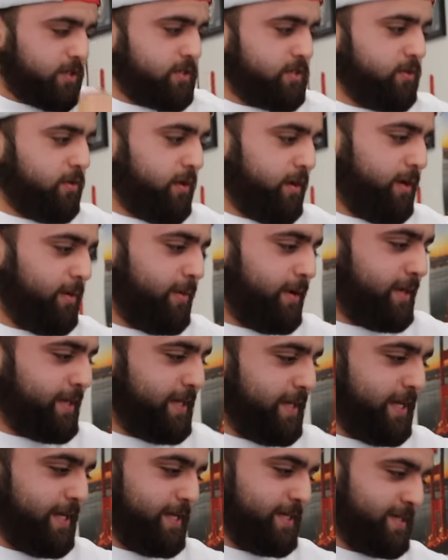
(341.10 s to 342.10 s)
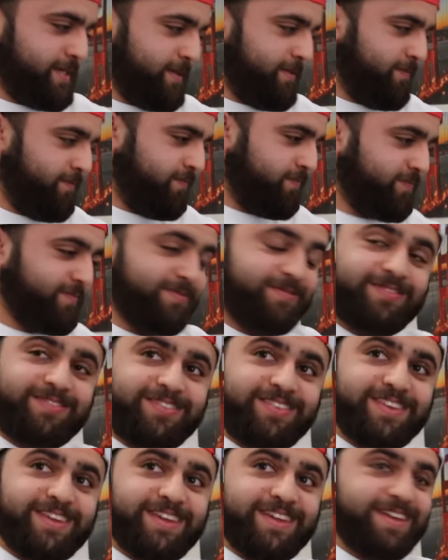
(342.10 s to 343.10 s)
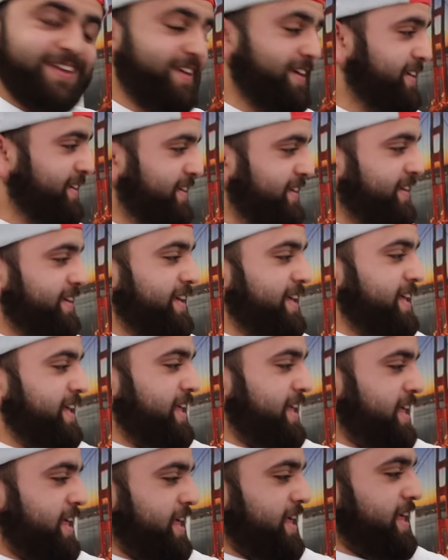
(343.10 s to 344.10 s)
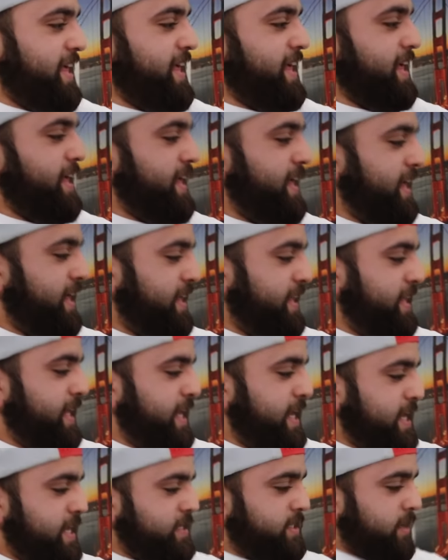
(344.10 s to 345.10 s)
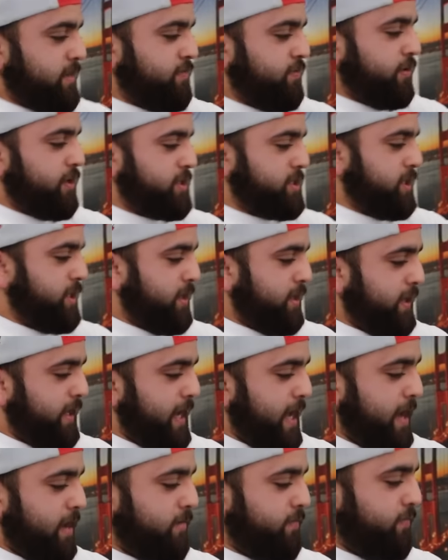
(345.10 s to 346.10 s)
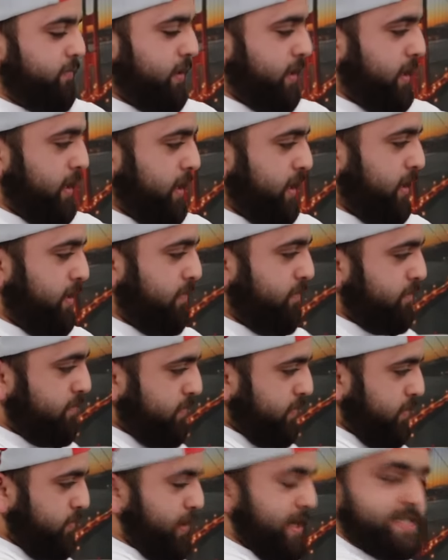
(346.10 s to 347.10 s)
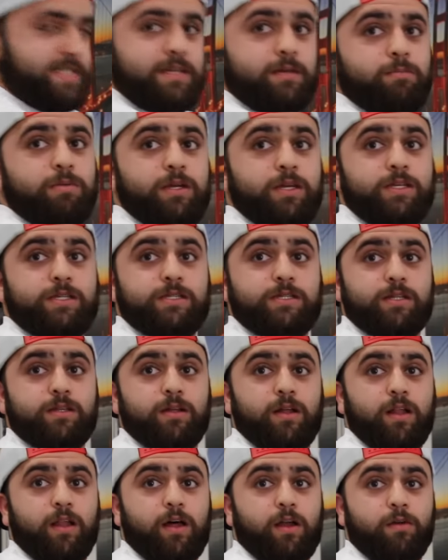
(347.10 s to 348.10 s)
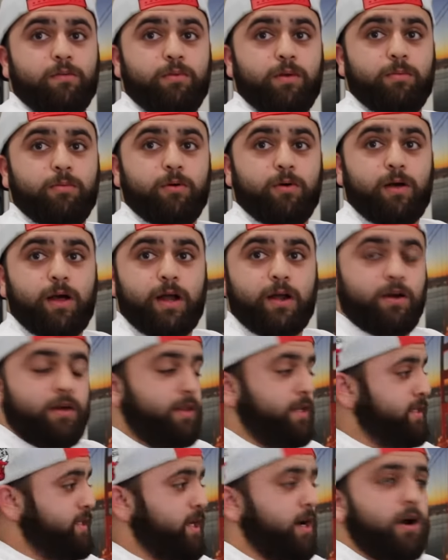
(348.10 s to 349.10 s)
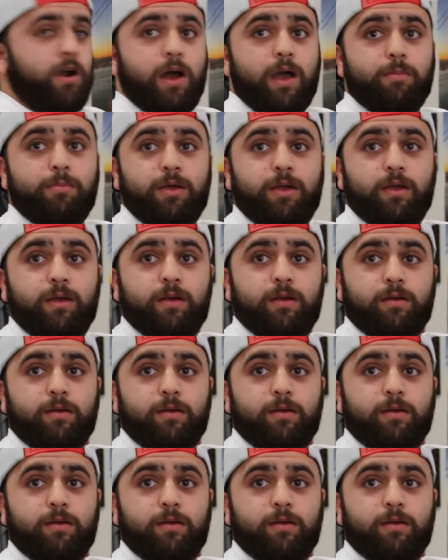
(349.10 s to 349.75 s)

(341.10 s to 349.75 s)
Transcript: think those these. have put a lot of people in the hospital for broken necks. These unfortunately have uh, rest in peace a lot of people. I call these the R I P.